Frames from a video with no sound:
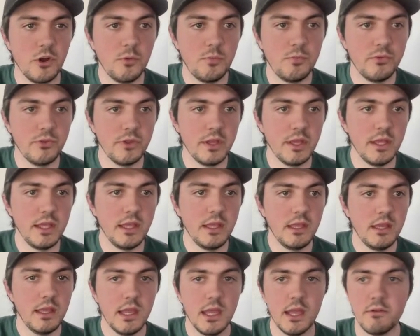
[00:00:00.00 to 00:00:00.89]

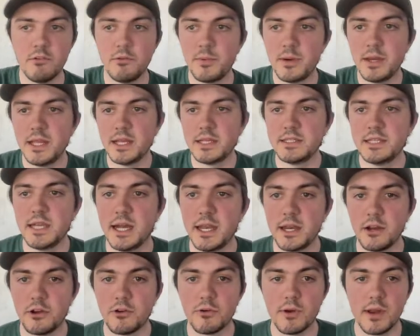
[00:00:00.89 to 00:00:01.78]
Hopefully everybody has
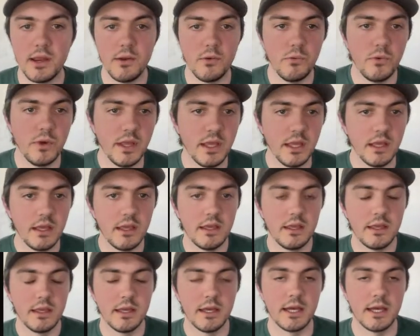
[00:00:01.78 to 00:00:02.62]
had a great week.